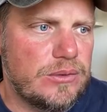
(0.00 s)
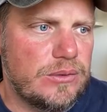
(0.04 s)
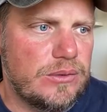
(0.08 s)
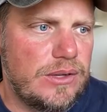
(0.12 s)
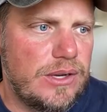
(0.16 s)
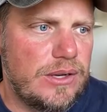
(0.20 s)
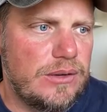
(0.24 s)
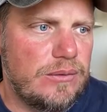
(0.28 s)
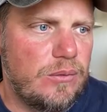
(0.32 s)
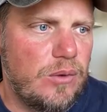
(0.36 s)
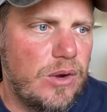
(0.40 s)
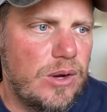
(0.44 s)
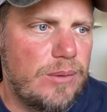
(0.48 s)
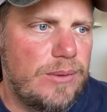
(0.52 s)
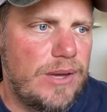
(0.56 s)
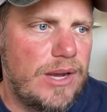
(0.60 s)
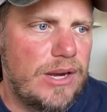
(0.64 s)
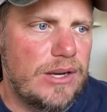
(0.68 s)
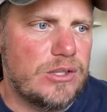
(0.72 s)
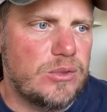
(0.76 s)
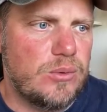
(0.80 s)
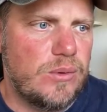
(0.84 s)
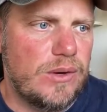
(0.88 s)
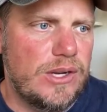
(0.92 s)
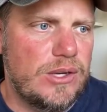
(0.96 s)
run. What
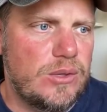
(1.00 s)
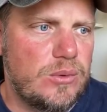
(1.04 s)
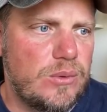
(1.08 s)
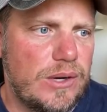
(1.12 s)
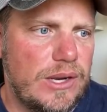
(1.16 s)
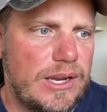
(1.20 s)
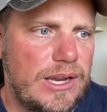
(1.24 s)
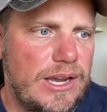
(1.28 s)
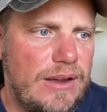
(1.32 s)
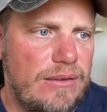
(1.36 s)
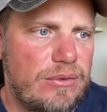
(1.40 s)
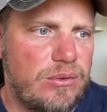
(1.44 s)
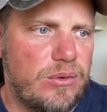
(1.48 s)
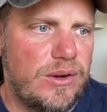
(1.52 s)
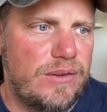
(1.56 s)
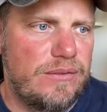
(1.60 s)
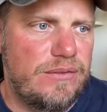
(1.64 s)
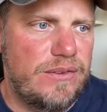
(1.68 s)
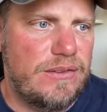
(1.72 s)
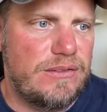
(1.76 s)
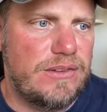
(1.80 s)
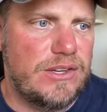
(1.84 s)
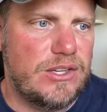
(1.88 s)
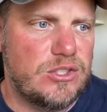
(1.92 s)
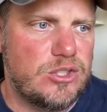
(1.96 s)
about a twenty twenty F three
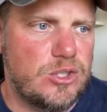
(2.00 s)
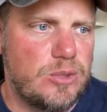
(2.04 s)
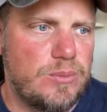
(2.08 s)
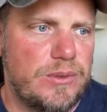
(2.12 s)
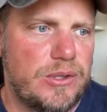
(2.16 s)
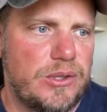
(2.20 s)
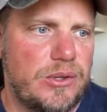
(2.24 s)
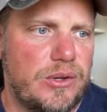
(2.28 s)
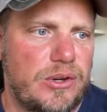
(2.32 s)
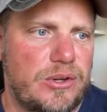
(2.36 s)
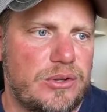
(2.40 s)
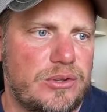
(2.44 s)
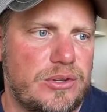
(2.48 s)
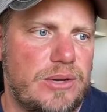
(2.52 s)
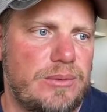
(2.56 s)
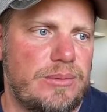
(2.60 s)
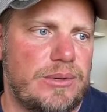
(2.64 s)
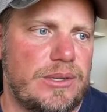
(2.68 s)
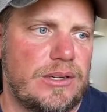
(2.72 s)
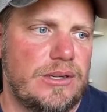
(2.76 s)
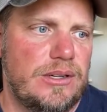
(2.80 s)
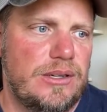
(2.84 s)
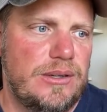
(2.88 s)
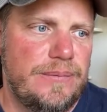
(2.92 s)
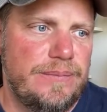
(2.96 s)
fifty Super Duty
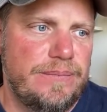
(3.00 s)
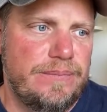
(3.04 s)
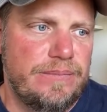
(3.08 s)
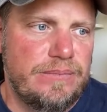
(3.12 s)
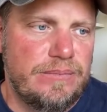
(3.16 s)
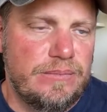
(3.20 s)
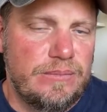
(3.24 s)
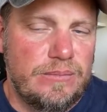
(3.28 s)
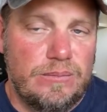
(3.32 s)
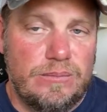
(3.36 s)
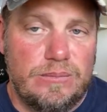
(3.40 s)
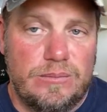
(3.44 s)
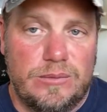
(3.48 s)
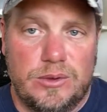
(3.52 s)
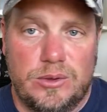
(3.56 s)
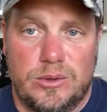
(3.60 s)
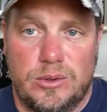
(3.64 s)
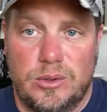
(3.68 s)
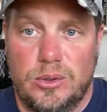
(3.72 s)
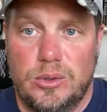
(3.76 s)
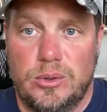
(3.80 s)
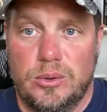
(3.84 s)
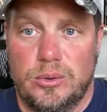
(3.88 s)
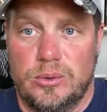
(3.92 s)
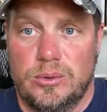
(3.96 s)
Tremor,
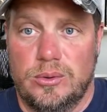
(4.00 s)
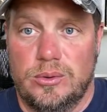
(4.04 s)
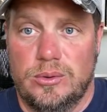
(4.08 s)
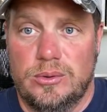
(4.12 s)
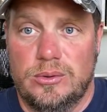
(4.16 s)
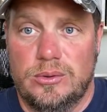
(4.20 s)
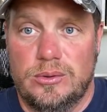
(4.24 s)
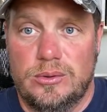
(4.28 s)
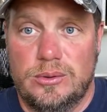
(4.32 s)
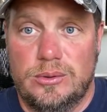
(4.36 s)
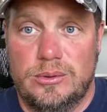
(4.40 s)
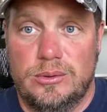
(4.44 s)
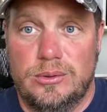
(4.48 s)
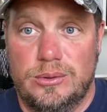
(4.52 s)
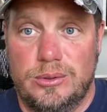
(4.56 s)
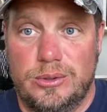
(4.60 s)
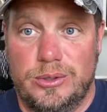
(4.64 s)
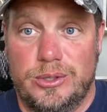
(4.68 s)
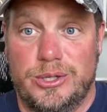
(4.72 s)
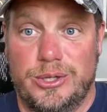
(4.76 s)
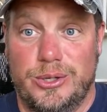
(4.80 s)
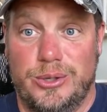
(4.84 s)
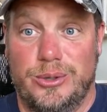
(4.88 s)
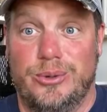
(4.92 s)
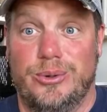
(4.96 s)
dude?
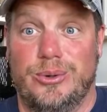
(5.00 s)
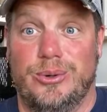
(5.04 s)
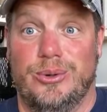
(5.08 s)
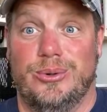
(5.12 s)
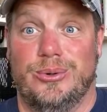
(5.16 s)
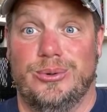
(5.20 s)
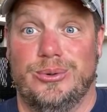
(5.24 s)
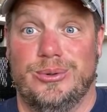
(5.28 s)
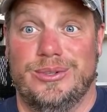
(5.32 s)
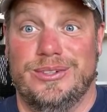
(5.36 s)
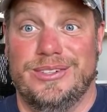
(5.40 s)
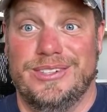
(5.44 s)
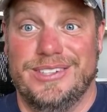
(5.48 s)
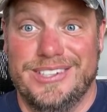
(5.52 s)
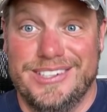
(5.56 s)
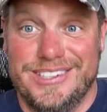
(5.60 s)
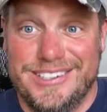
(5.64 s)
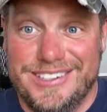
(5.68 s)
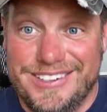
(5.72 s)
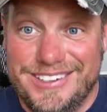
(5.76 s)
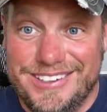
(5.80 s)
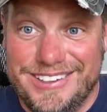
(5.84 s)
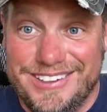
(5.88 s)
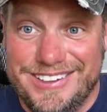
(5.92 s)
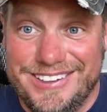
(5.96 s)
Dude,
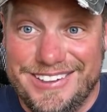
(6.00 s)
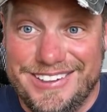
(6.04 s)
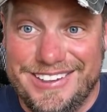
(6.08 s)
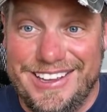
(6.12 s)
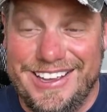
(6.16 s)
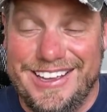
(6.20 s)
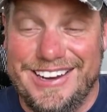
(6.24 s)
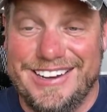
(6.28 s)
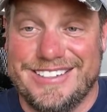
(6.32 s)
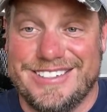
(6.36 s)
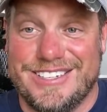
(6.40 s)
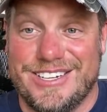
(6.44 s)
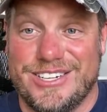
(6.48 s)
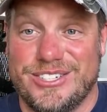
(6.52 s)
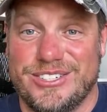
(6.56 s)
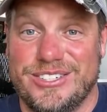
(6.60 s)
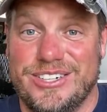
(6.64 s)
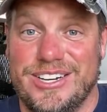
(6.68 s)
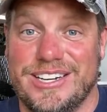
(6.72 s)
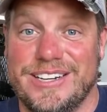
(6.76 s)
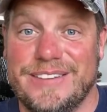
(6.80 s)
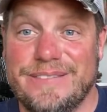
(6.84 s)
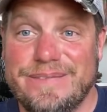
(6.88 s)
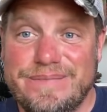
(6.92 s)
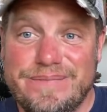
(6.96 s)
that is a
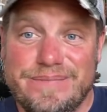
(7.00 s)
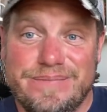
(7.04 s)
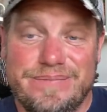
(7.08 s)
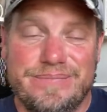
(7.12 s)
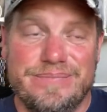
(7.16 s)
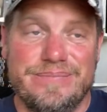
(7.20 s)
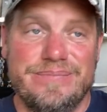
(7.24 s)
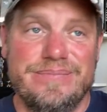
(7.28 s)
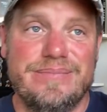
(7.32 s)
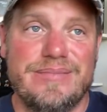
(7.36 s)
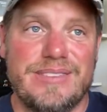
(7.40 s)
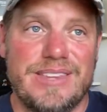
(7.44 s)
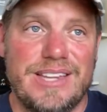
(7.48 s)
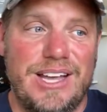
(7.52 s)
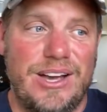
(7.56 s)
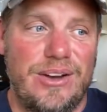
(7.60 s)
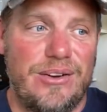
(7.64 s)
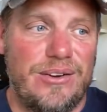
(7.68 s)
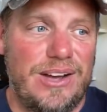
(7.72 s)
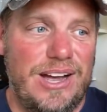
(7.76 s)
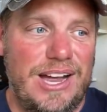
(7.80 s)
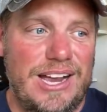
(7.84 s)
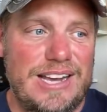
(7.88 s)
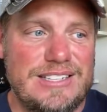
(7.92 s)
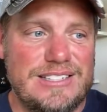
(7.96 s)
truck. Now
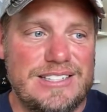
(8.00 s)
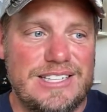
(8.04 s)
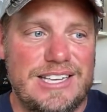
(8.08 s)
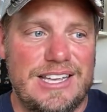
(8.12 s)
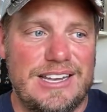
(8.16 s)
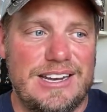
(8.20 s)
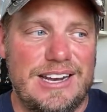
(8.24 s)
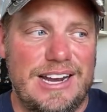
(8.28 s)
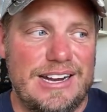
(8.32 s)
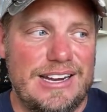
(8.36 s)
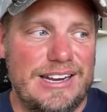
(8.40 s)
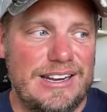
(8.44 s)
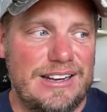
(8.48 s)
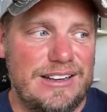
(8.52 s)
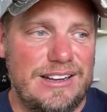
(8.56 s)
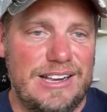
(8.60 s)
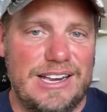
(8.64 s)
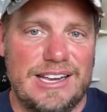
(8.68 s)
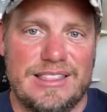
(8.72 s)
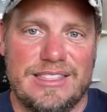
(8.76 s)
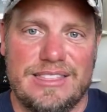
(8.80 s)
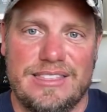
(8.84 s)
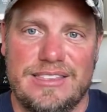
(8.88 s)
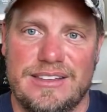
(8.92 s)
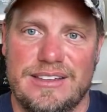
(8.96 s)
I said I didn't
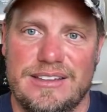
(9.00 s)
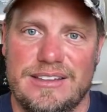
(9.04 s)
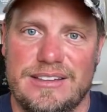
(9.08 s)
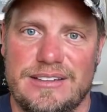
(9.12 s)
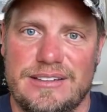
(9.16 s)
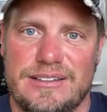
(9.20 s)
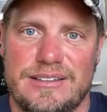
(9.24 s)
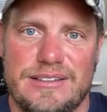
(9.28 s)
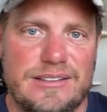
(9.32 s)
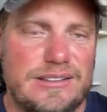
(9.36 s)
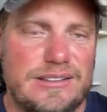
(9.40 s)
like the.